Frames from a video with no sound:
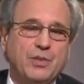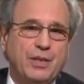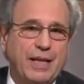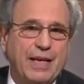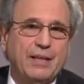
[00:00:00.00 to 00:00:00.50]

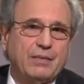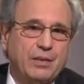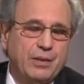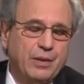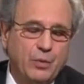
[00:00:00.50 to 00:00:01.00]
And that
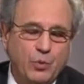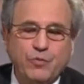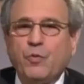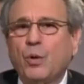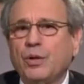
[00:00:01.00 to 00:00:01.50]
clearly would
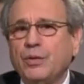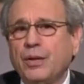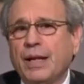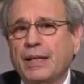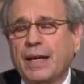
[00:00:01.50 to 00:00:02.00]
fall under
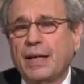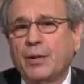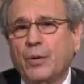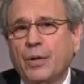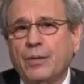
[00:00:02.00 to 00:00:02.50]
that
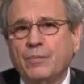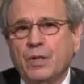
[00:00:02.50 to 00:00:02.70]
category.